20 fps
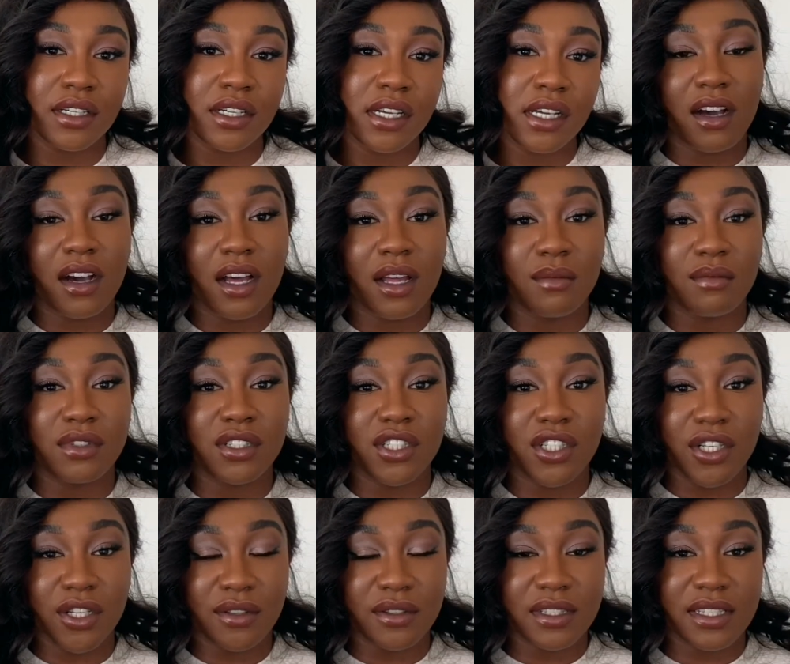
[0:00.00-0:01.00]
I would
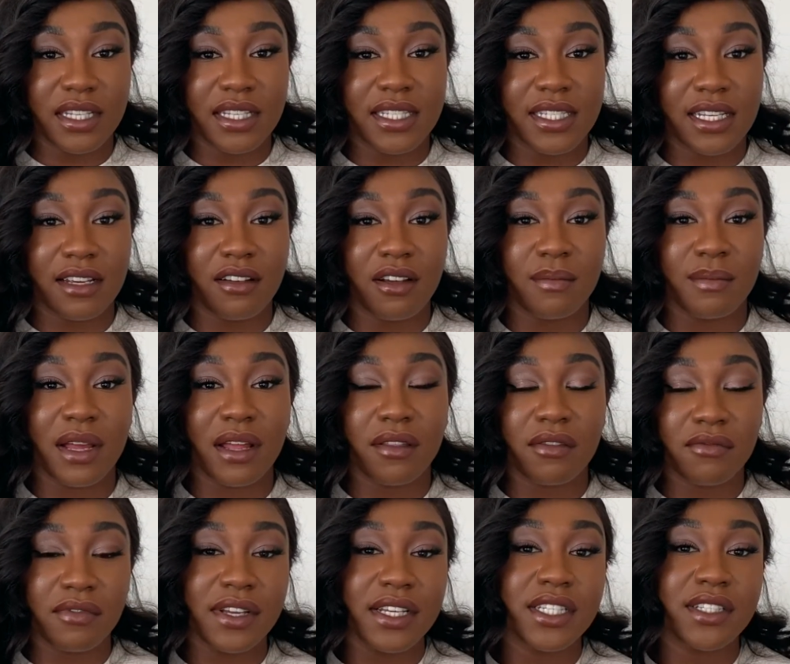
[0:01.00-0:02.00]
use this serum about
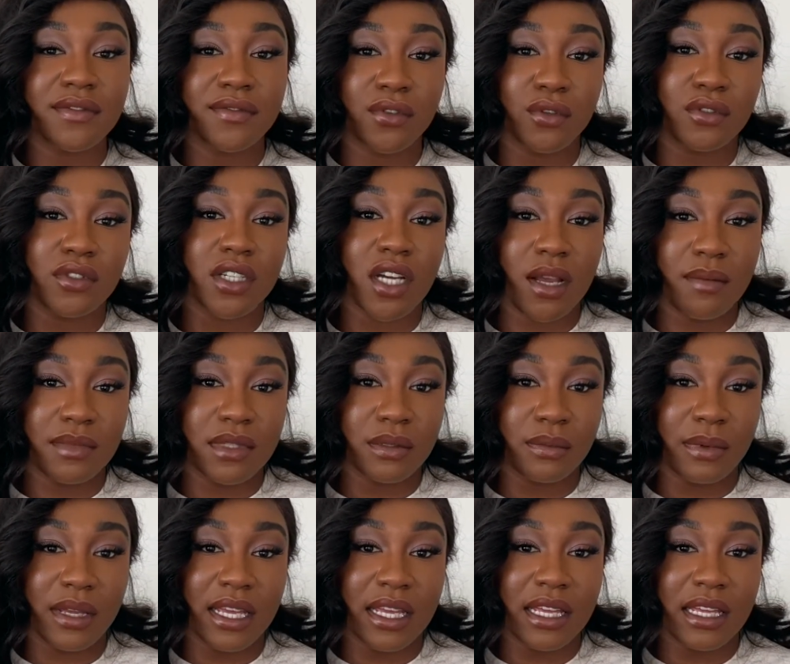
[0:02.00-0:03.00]
3 to 4 times a
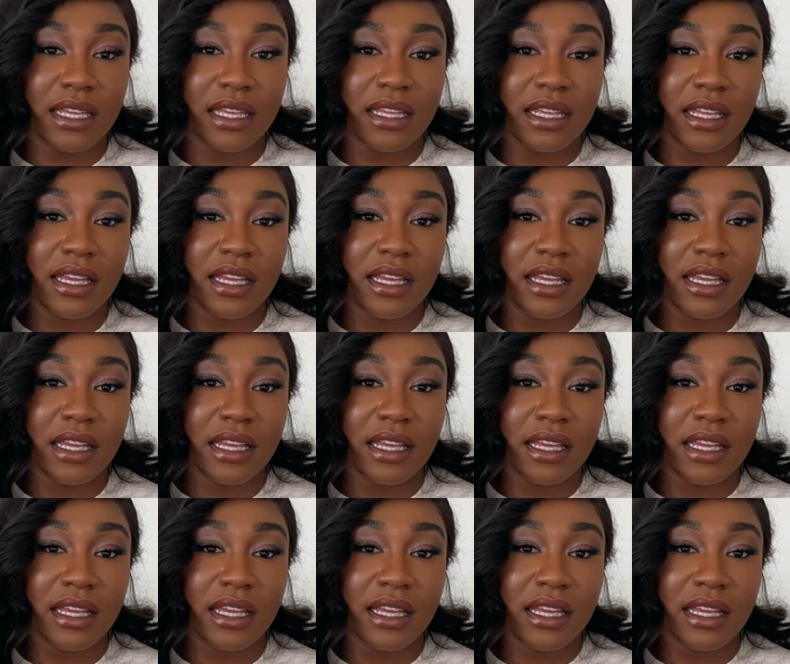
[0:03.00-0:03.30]
week.